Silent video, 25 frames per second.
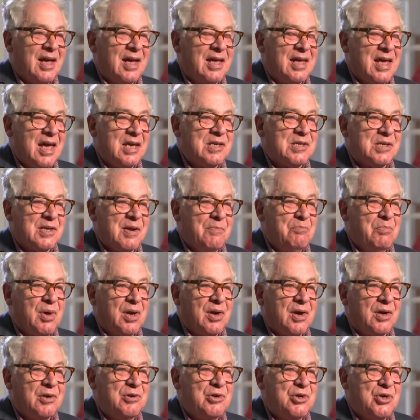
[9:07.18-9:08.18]
against him, but
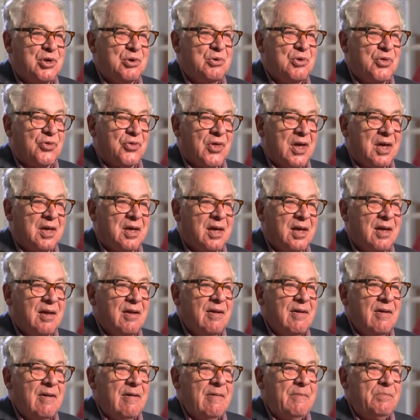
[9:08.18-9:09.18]
I do think
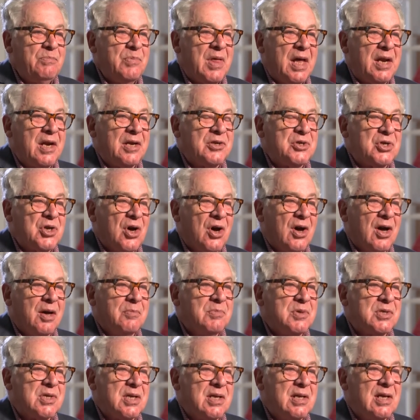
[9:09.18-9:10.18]
that at
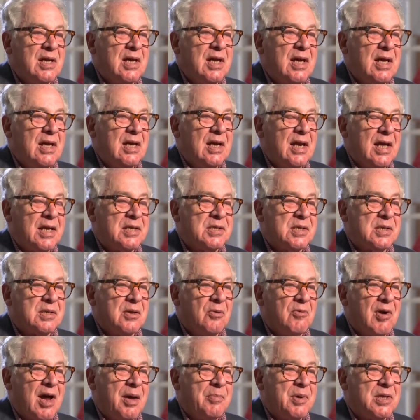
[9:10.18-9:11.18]
times he lets
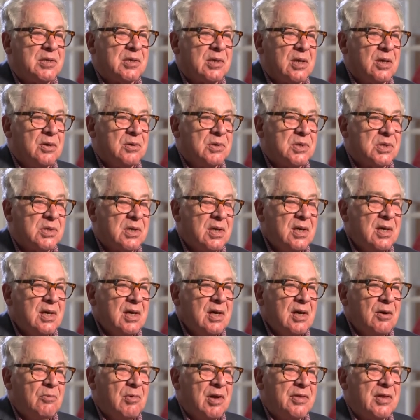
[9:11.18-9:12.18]
the rabbits loose
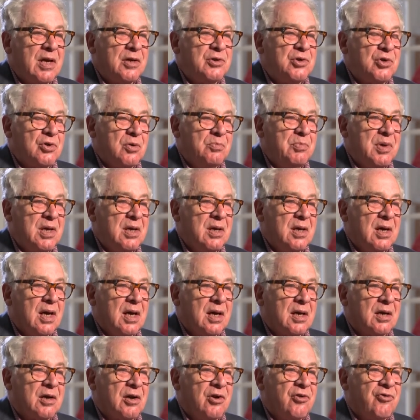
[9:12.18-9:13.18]
when they should be
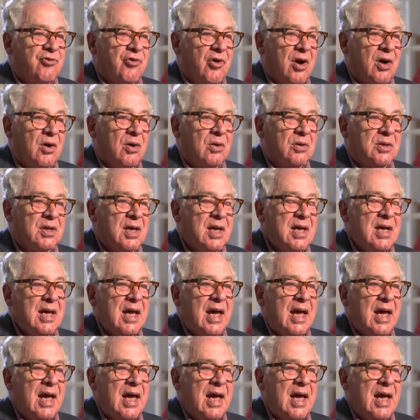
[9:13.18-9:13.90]
controlled,